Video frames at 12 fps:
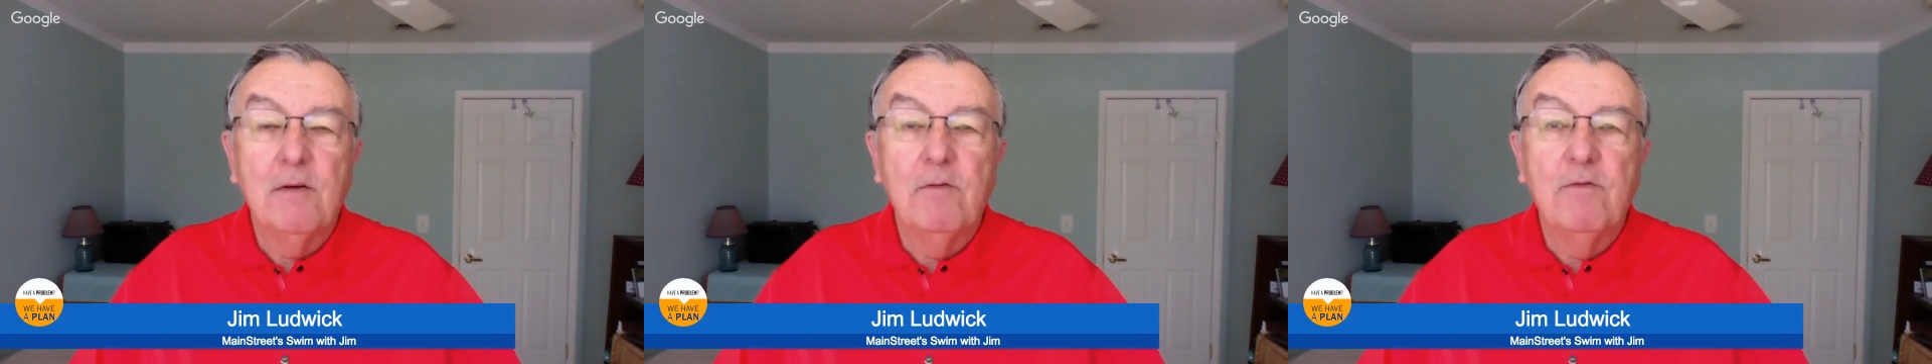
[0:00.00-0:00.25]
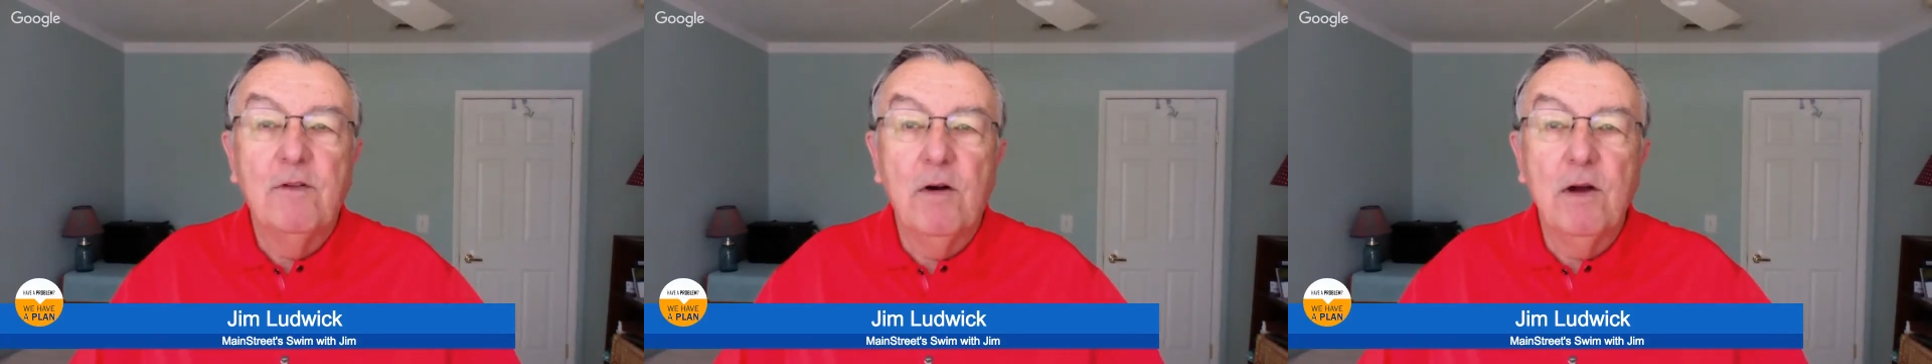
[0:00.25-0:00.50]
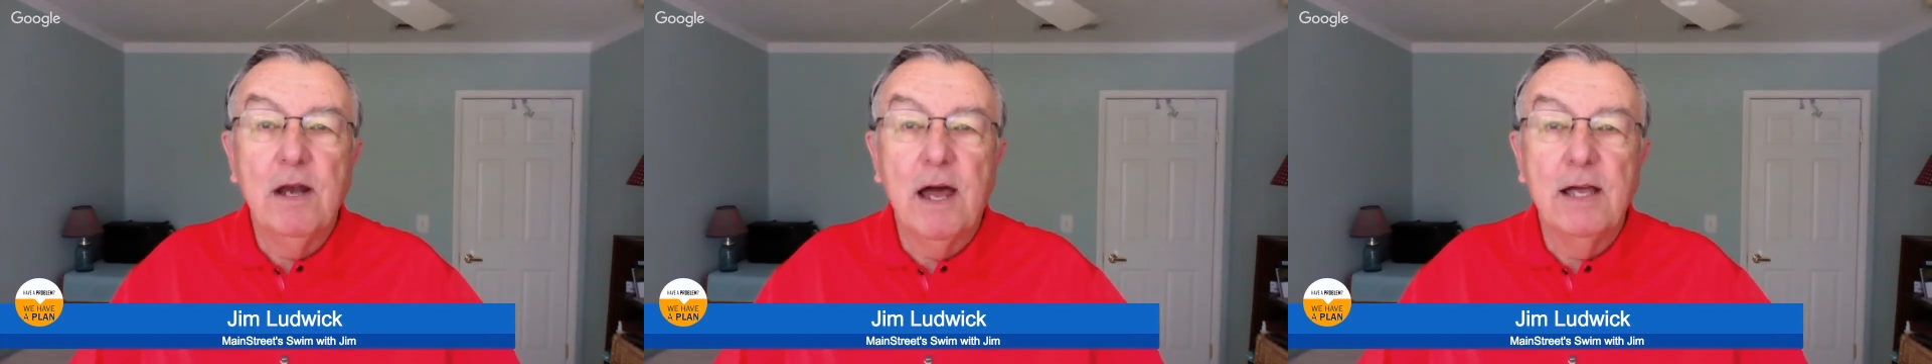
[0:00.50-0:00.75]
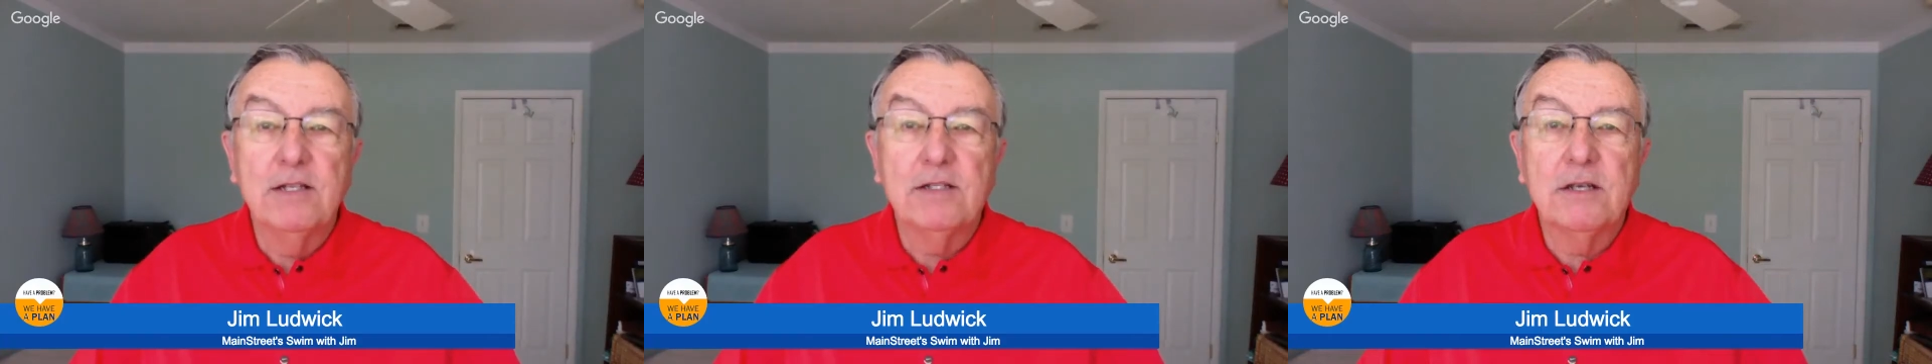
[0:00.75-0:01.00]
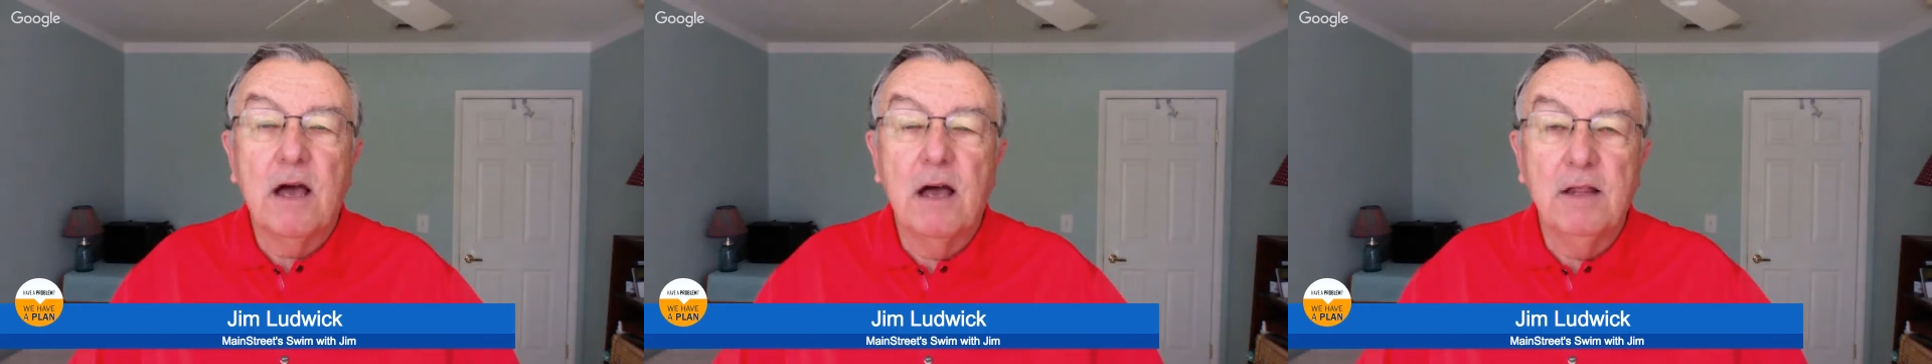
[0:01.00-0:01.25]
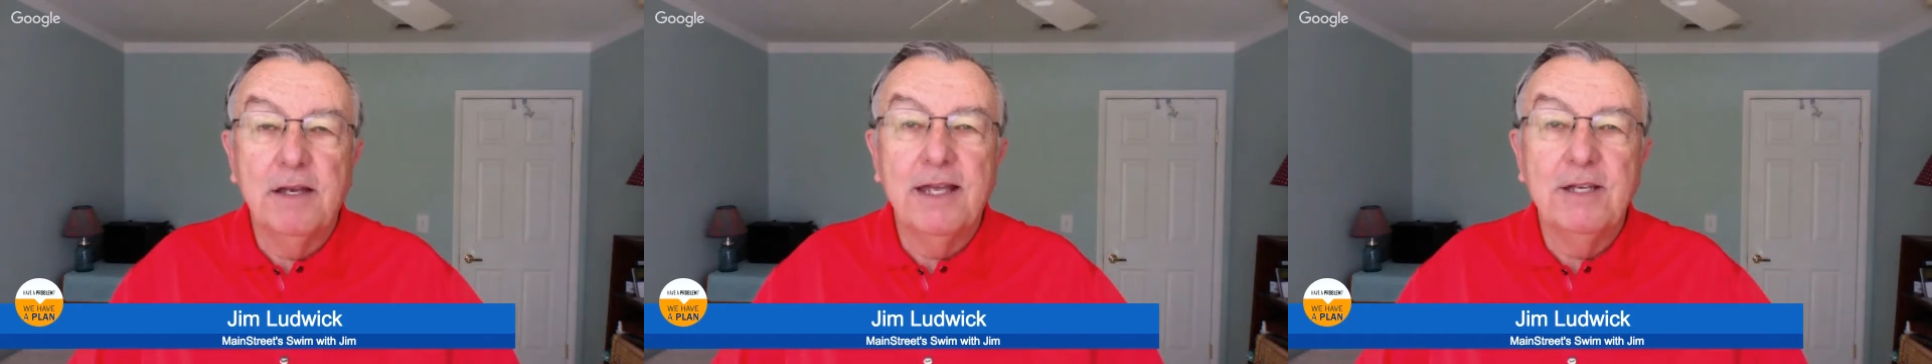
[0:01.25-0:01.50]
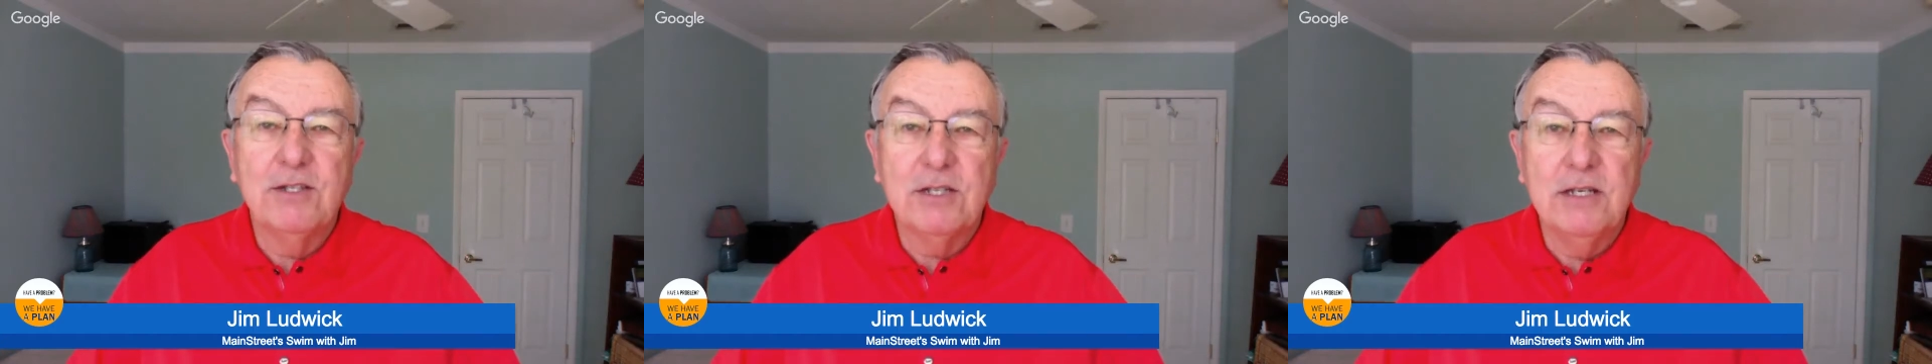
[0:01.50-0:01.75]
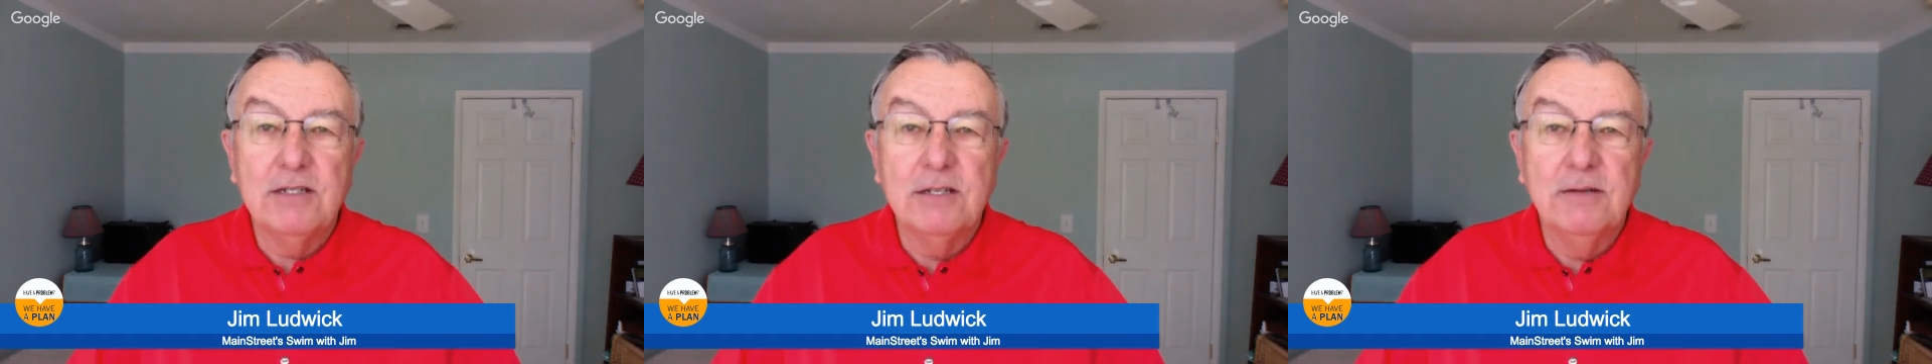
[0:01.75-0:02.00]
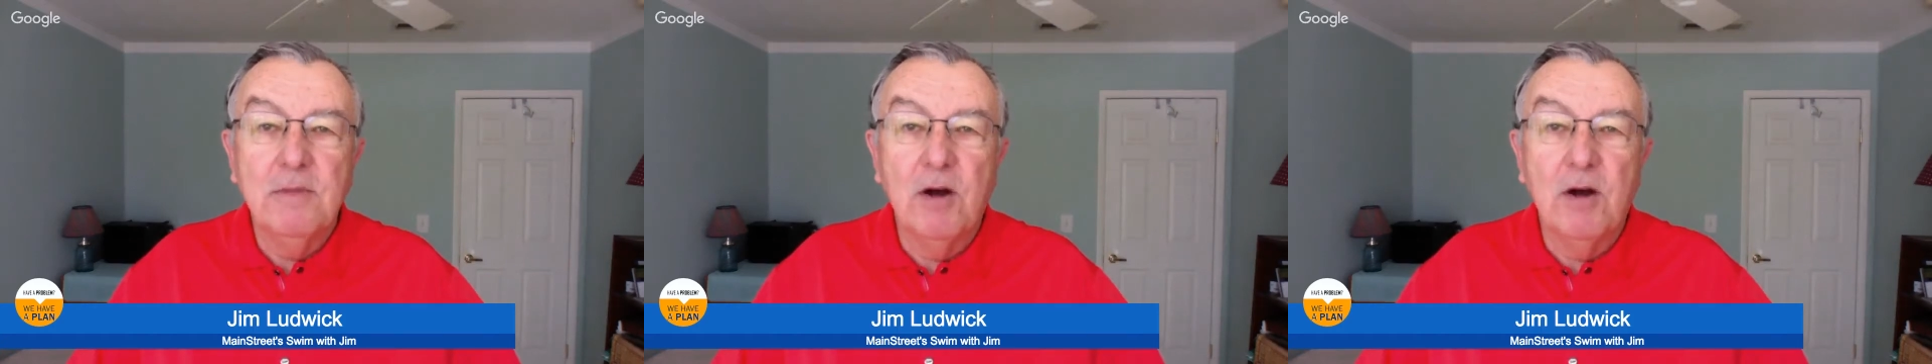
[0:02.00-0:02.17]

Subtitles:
a very nice holiday season.